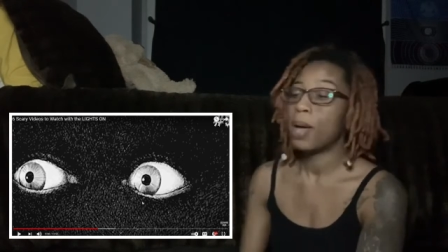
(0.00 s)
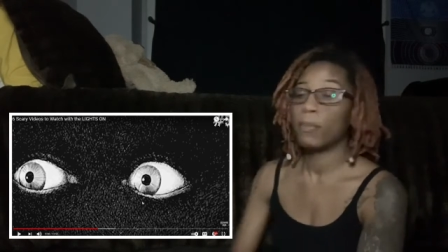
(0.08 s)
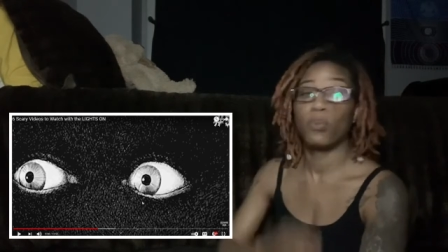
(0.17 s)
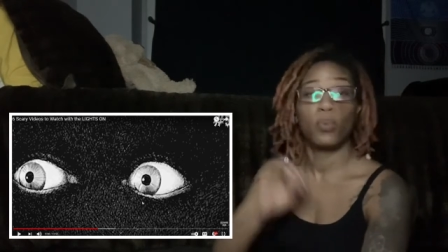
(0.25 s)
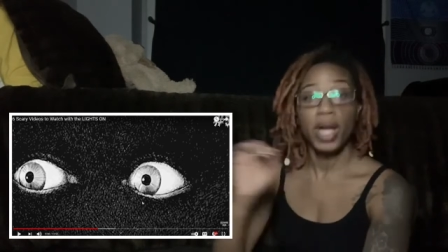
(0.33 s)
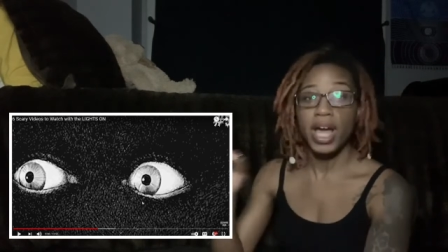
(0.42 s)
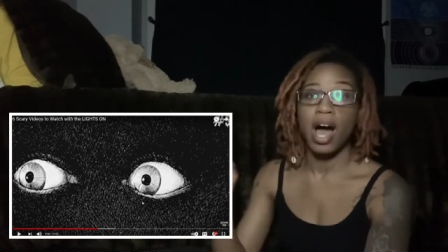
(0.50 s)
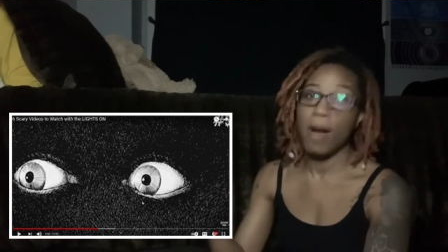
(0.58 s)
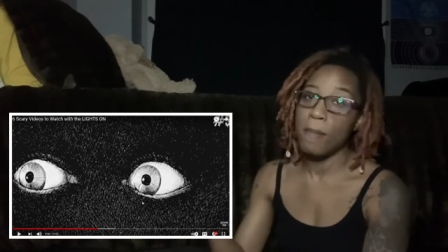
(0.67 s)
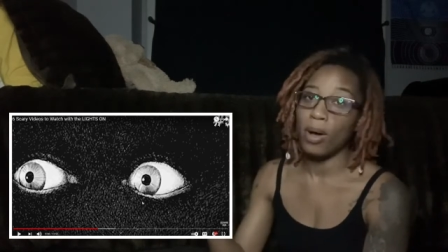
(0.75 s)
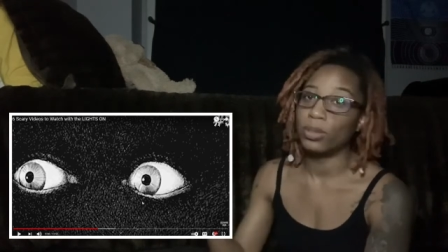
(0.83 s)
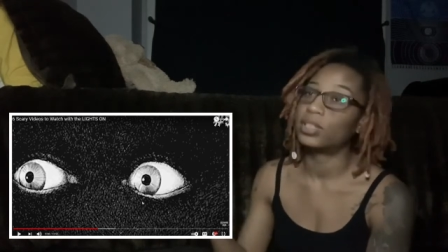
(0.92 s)
But we
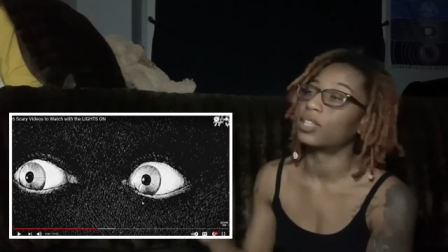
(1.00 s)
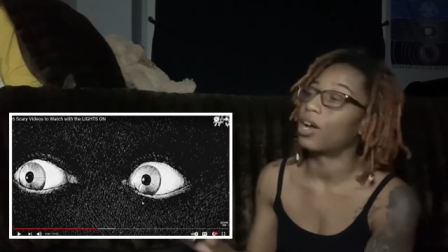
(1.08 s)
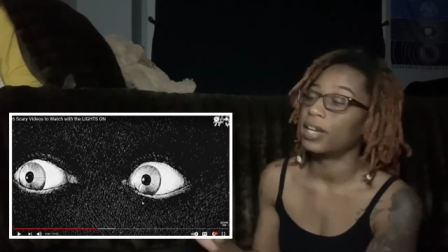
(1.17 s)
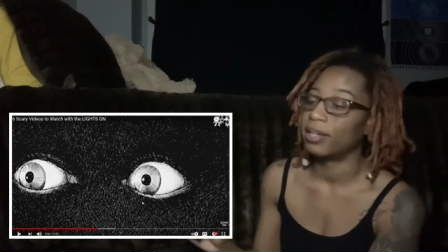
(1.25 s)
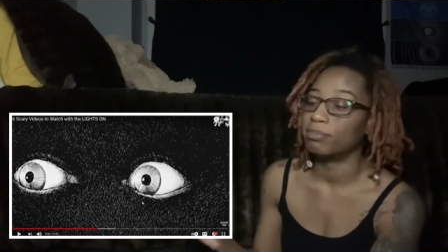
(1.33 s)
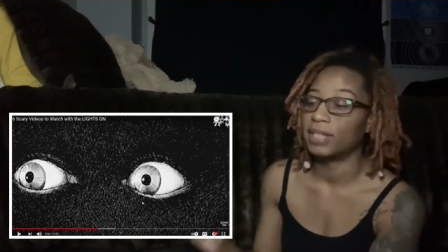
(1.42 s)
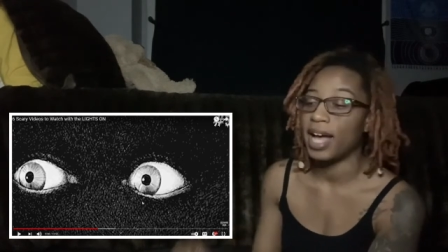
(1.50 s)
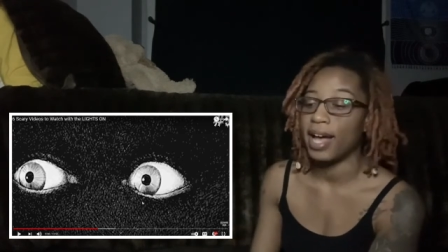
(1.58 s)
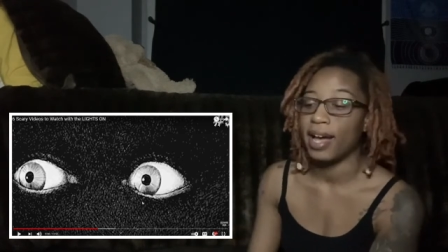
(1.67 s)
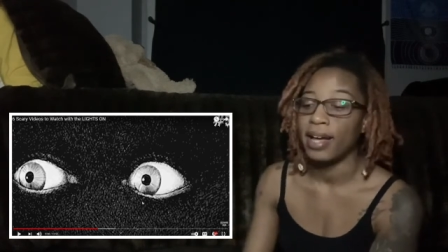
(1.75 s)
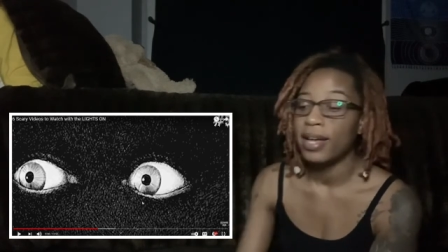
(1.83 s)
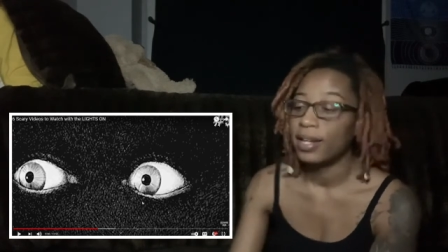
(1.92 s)
almost saw him
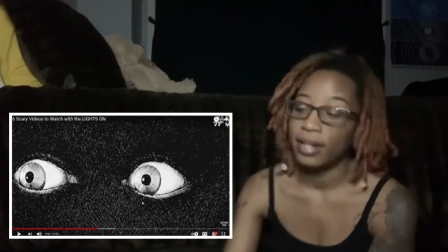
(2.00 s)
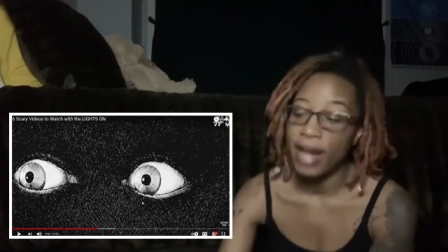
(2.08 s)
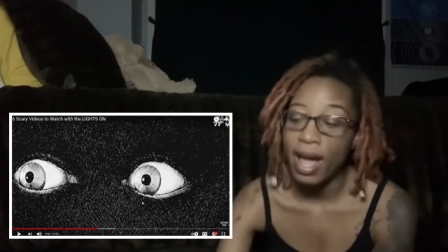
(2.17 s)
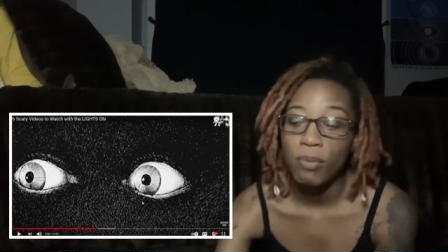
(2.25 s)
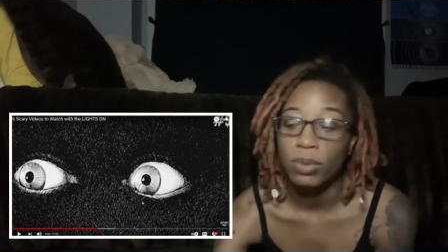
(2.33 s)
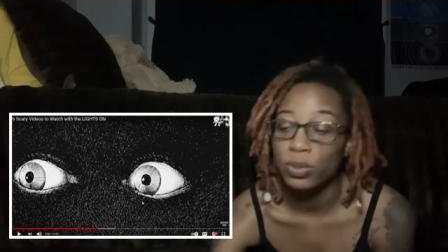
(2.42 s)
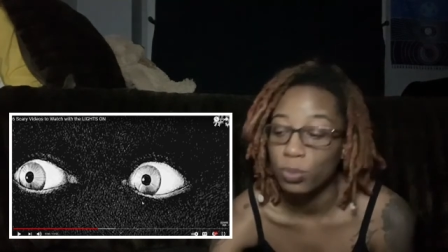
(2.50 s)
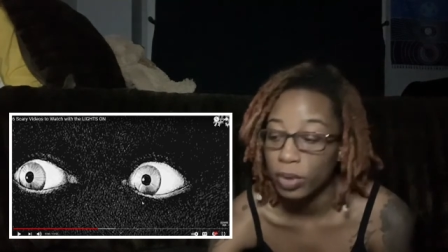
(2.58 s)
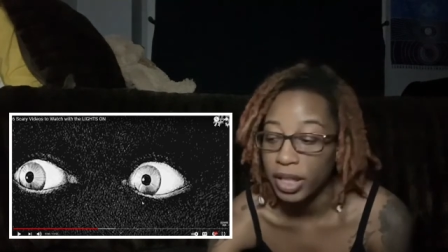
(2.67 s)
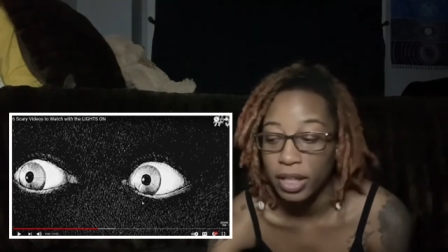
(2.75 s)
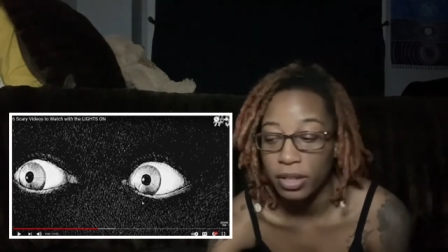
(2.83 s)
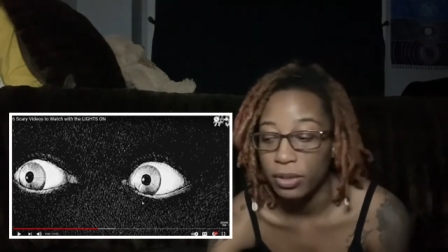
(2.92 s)
die. That was
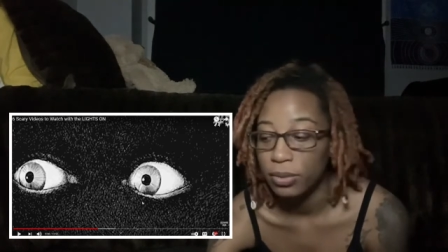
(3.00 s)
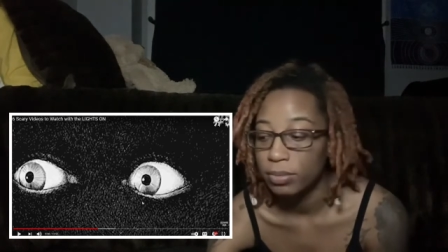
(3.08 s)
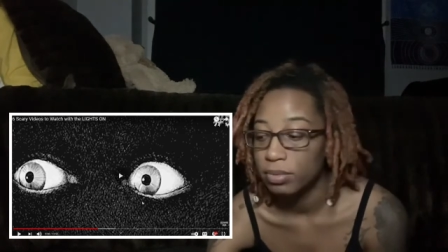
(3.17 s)
real.